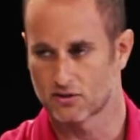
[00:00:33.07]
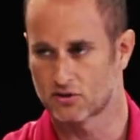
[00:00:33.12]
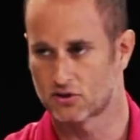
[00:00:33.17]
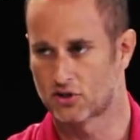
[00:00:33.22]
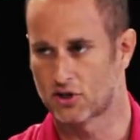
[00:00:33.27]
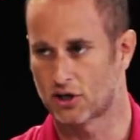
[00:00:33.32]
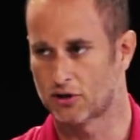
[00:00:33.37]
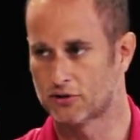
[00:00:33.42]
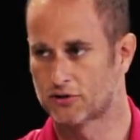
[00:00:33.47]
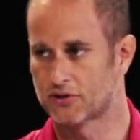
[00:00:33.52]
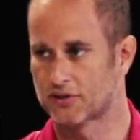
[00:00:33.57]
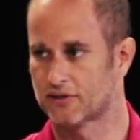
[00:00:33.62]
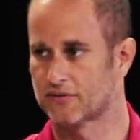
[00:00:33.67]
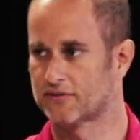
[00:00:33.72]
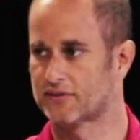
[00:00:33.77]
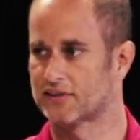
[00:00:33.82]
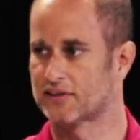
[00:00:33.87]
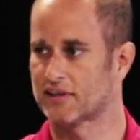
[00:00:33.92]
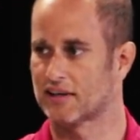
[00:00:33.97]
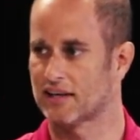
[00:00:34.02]

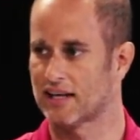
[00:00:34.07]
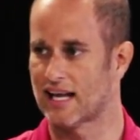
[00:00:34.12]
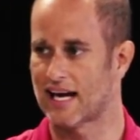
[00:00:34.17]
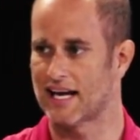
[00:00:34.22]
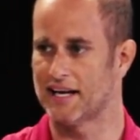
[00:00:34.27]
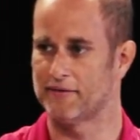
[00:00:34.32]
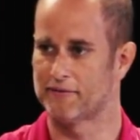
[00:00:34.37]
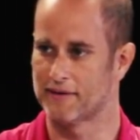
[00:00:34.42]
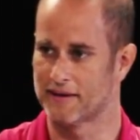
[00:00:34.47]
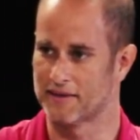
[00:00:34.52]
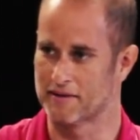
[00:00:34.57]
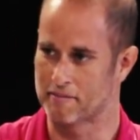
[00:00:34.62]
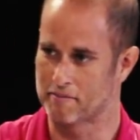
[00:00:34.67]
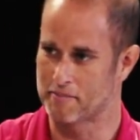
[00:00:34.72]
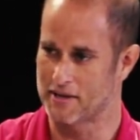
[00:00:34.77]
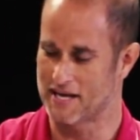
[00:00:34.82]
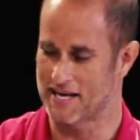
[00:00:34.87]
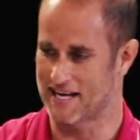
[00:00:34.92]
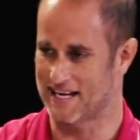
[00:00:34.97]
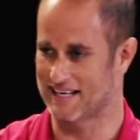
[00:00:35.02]
Joseph's life in the
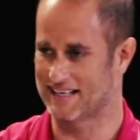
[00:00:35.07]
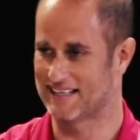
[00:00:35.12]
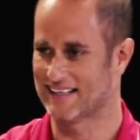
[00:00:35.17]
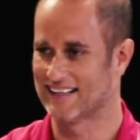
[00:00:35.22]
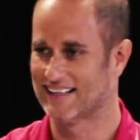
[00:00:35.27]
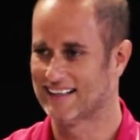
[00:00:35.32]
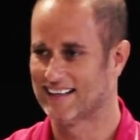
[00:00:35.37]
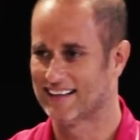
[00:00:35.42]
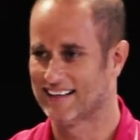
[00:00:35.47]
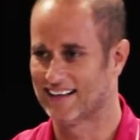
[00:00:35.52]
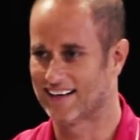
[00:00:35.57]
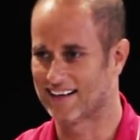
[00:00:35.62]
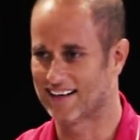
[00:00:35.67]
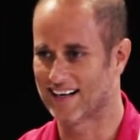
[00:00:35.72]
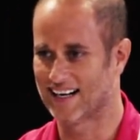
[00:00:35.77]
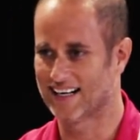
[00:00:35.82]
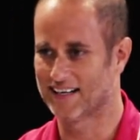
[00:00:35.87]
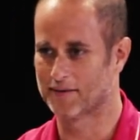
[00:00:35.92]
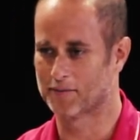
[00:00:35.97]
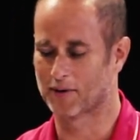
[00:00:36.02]
pit, all right?